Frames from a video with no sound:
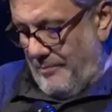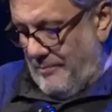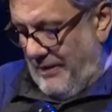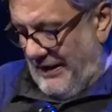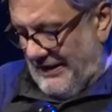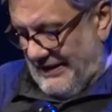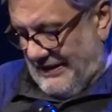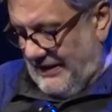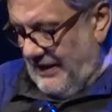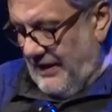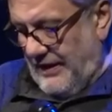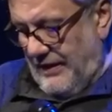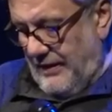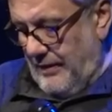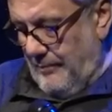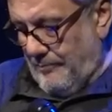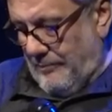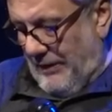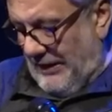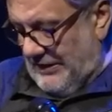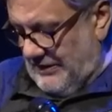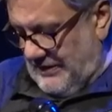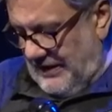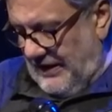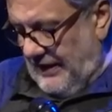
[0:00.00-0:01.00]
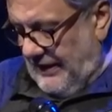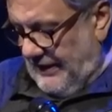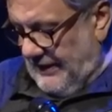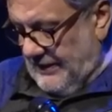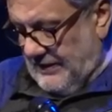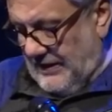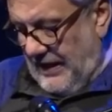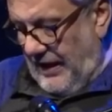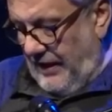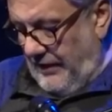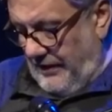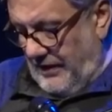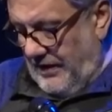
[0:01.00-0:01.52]
But is
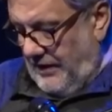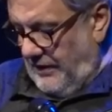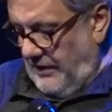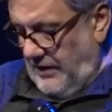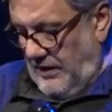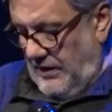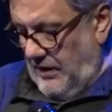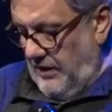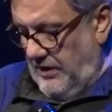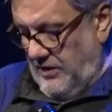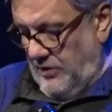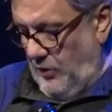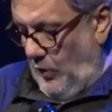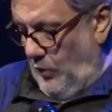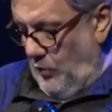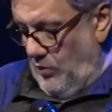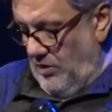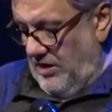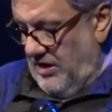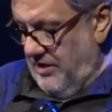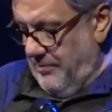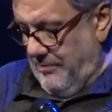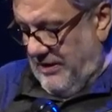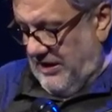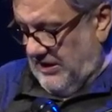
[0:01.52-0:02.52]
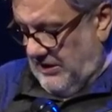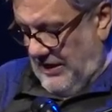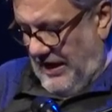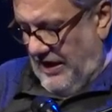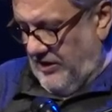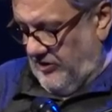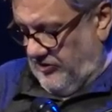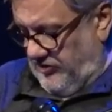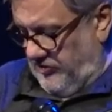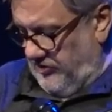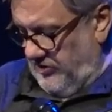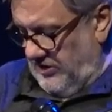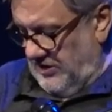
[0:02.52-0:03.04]
there really no
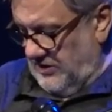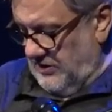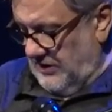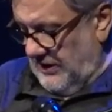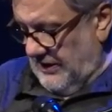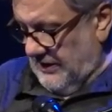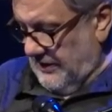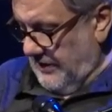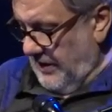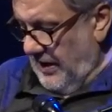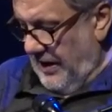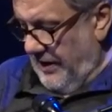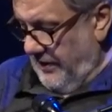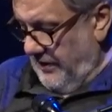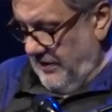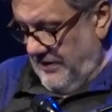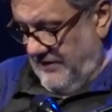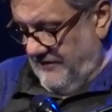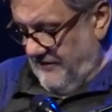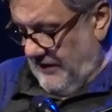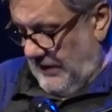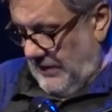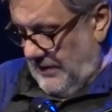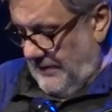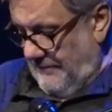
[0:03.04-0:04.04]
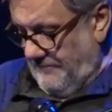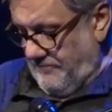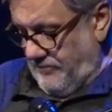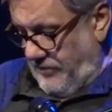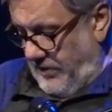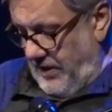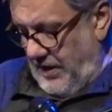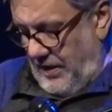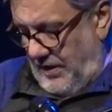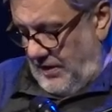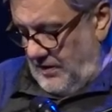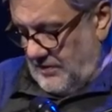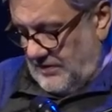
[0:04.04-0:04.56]
limitation in this carnival?
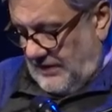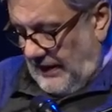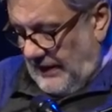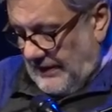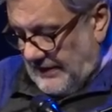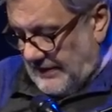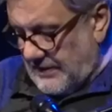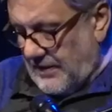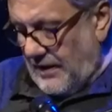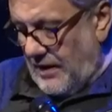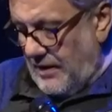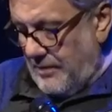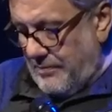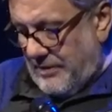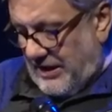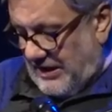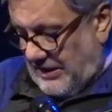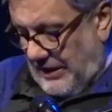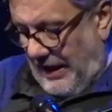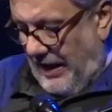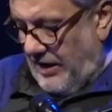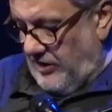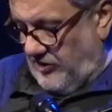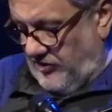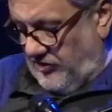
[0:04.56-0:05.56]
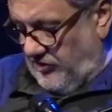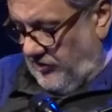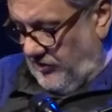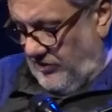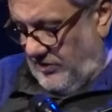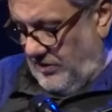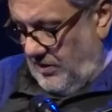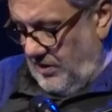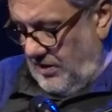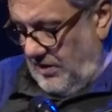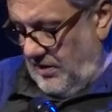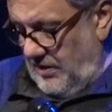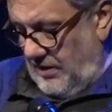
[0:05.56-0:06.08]
Does the
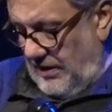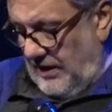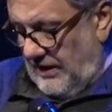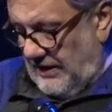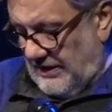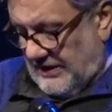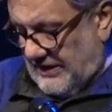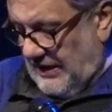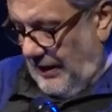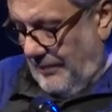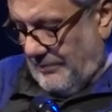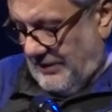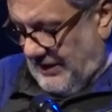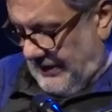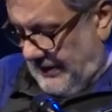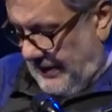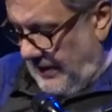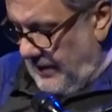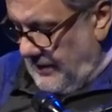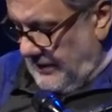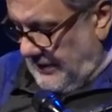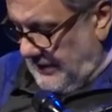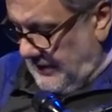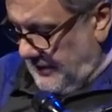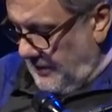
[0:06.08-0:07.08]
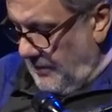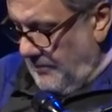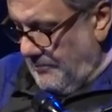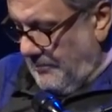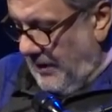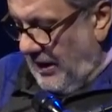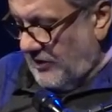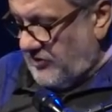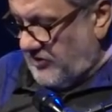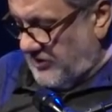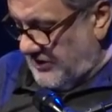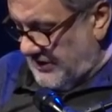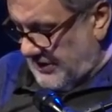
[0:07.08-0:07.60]
limitation, in some sense
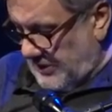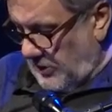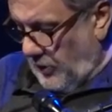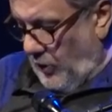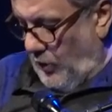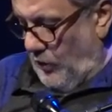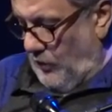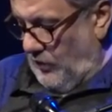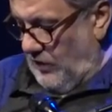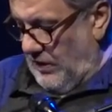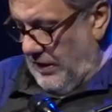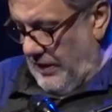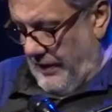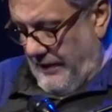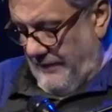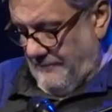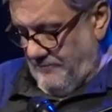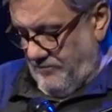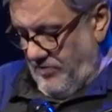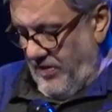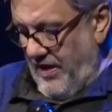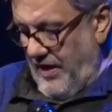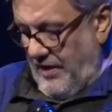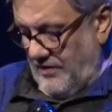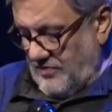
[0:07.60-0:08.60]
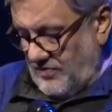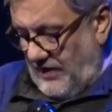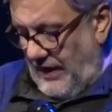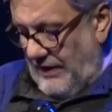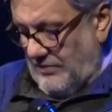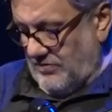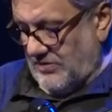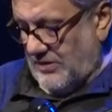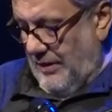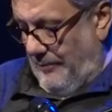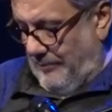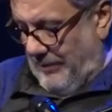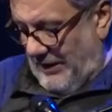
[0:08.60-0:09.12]
much stronger
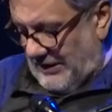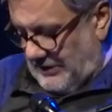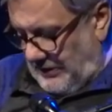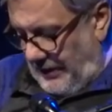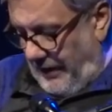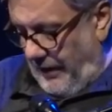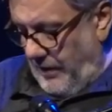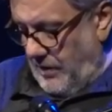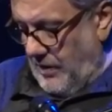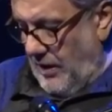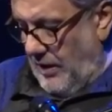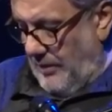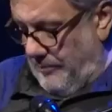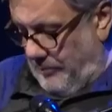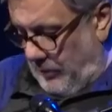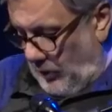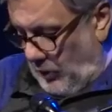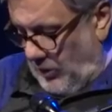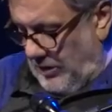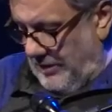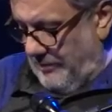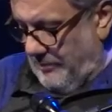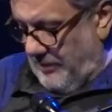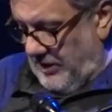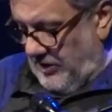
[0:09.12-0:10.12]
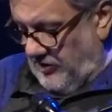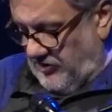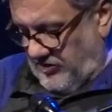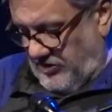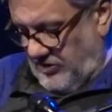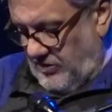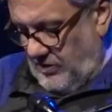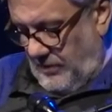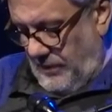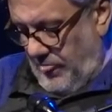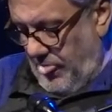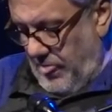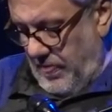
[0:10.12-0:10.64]
than the paternal
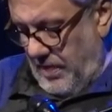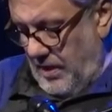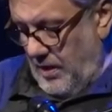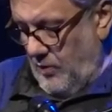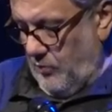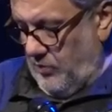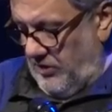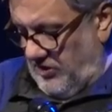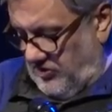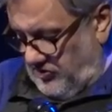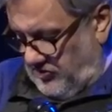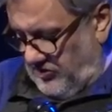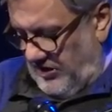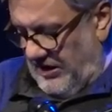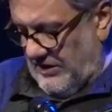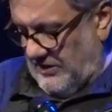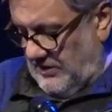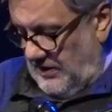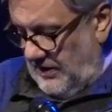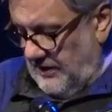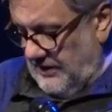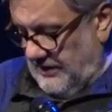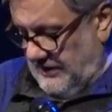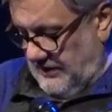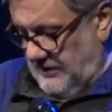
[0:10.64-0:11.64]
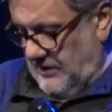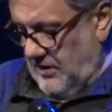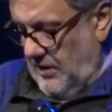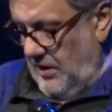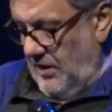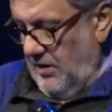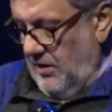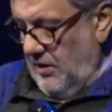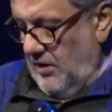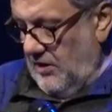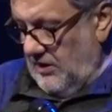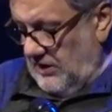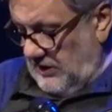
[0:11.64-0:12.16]
prohibition, which at least
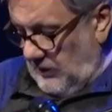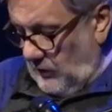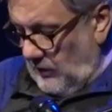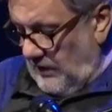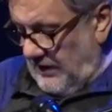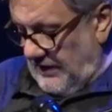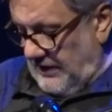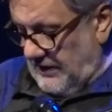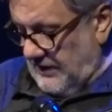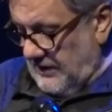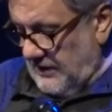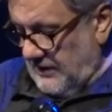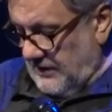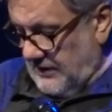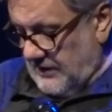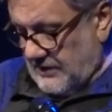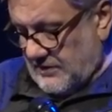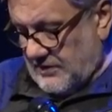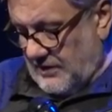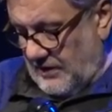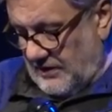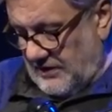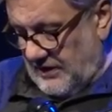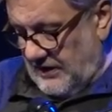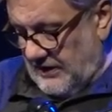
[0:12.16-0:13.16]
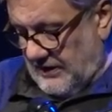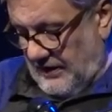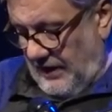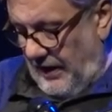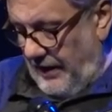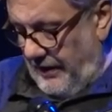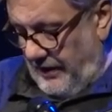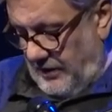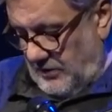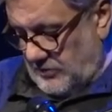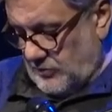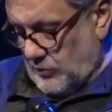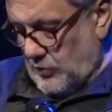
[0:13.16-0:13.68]
solicits the
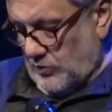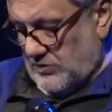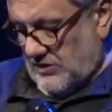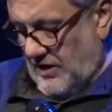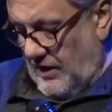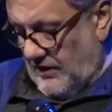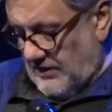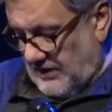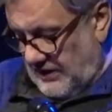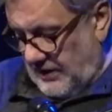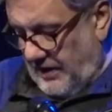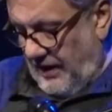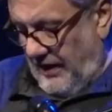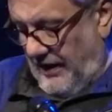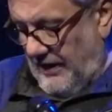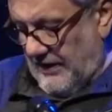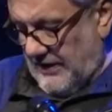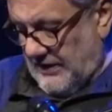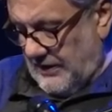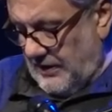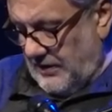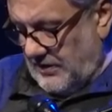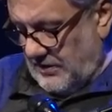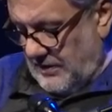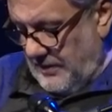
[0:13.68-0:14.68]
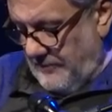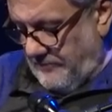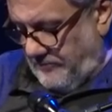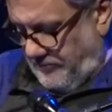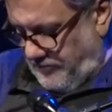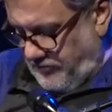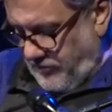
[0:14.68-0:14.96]
desire to transgress it,